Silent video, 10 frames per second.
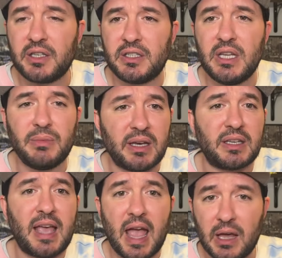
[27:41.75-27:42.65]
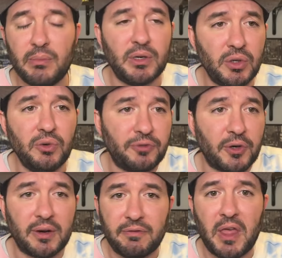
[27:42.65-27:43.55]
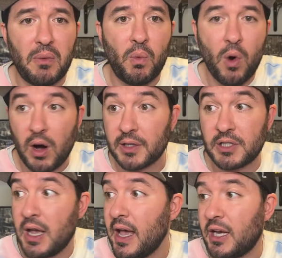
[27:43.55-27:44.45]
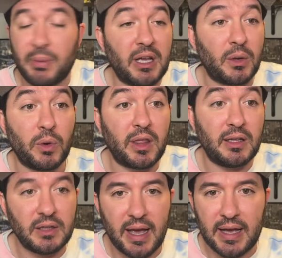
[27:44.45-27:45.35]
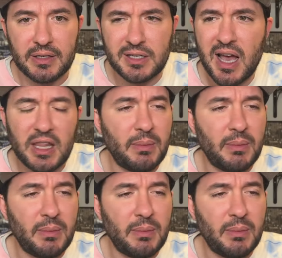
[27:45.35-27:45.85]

a team that can maneuver if they want, and depending on where they land,